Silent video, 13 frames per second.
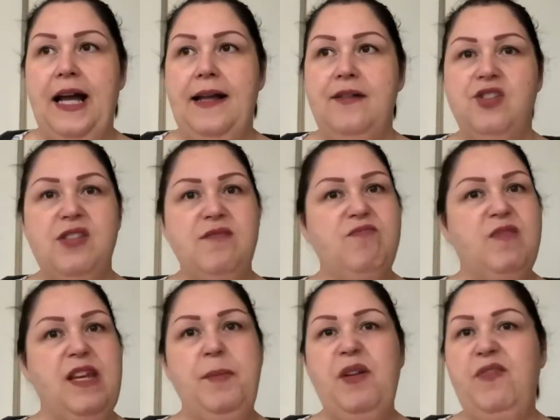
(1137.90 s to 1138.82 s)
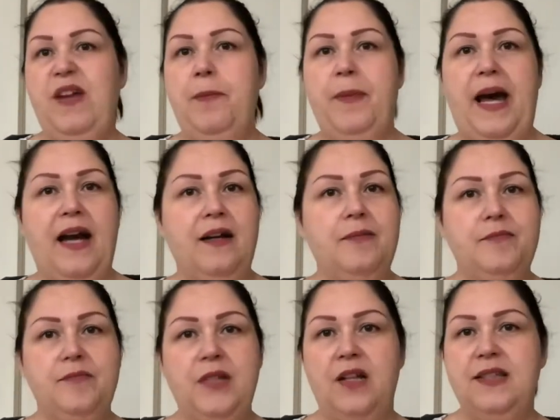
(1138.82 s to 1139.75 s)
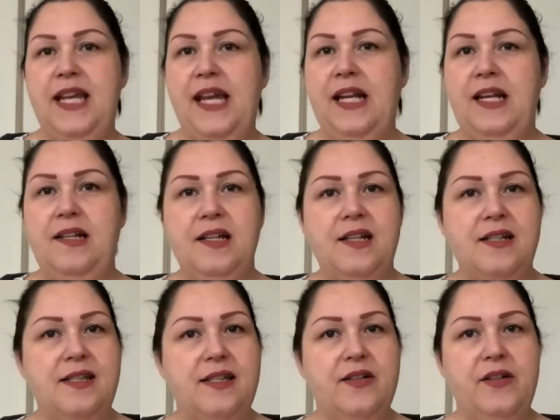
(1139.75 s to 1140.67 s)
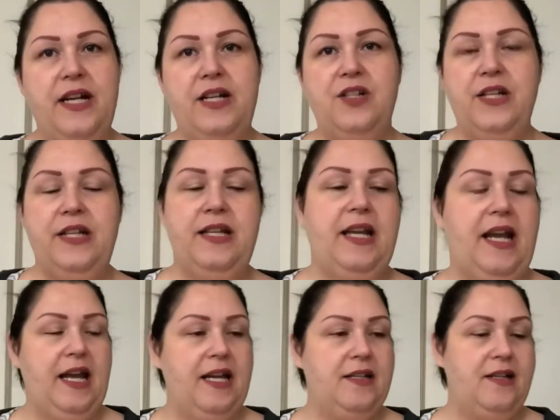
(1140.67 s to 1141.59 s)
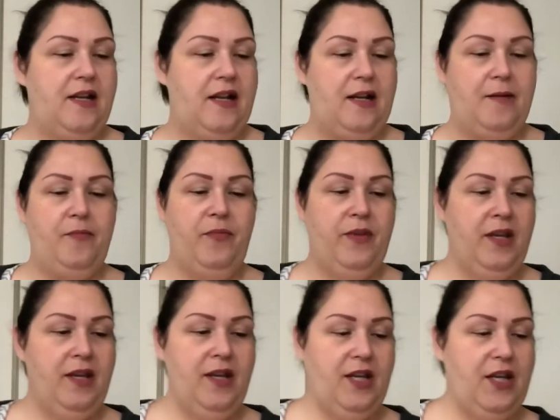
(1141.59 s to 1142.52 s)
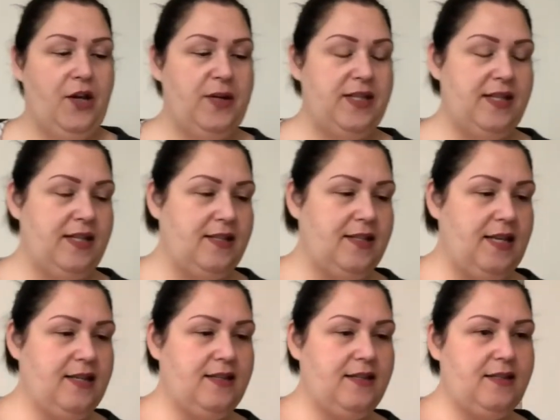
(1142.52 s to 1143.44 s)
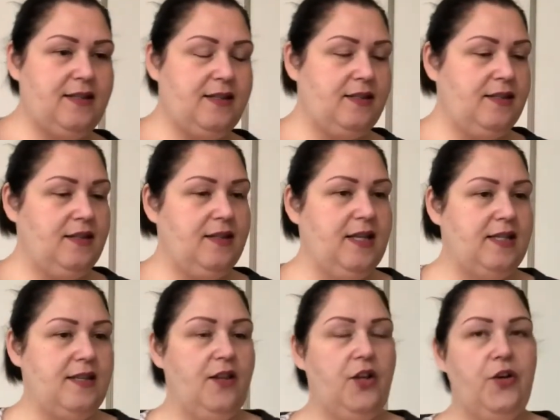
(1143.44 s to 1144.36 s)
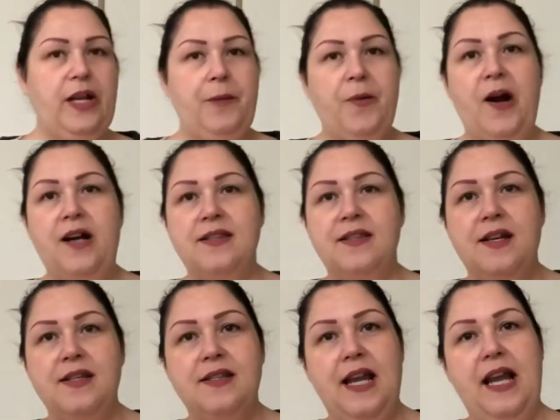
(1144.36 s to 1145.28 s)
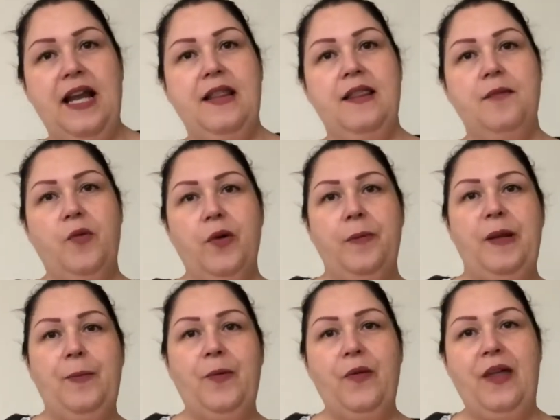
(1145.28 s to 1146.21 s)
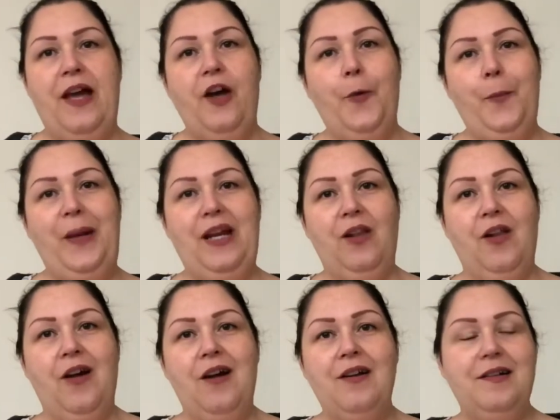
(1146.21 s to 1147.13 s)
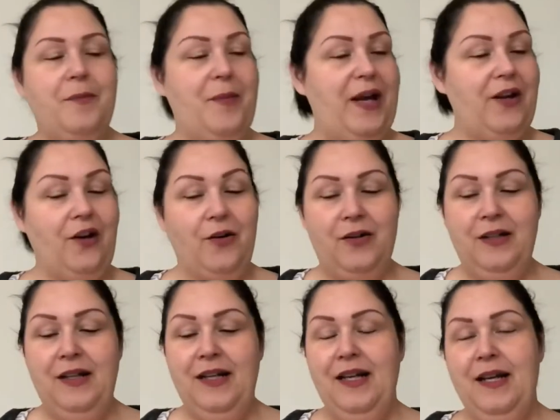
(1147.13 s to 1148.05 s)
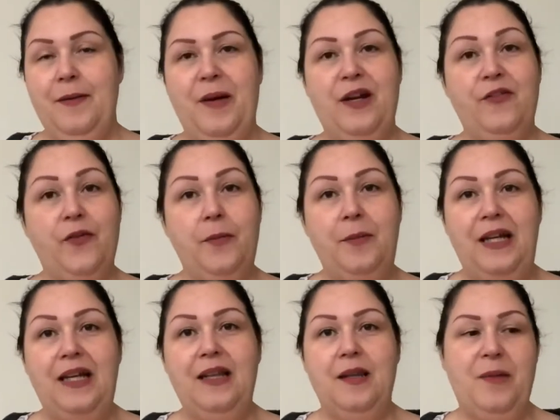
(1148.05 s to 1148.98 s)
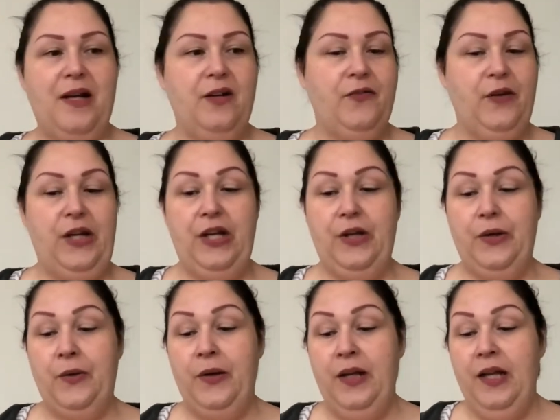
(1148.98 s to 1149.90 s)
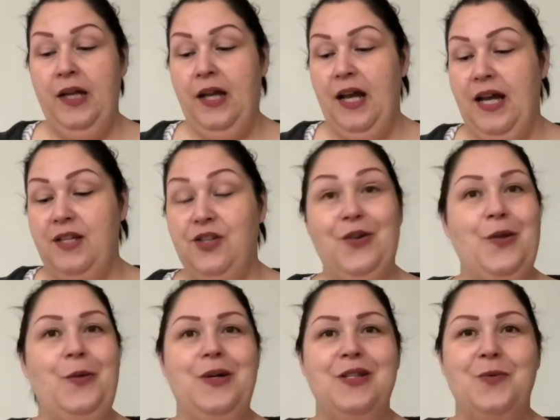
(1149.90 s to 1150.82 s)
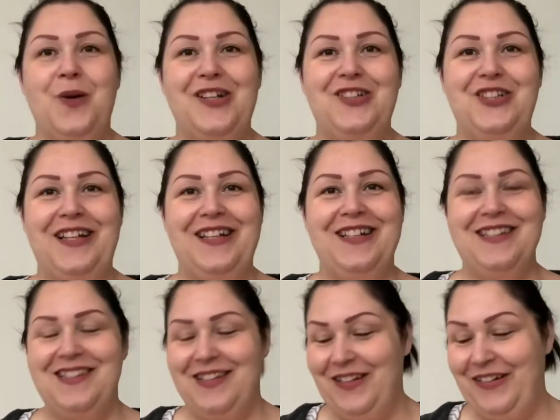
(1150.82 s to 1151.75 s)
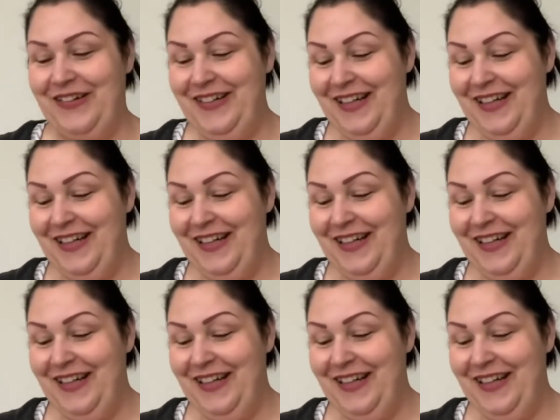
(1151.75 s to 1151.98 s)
Just give me feedback. I'll take it into consideration. And, you know, it's a learning process. And the more people that help me along, the better. Better for me and the better for you, as you're the ones watching it. So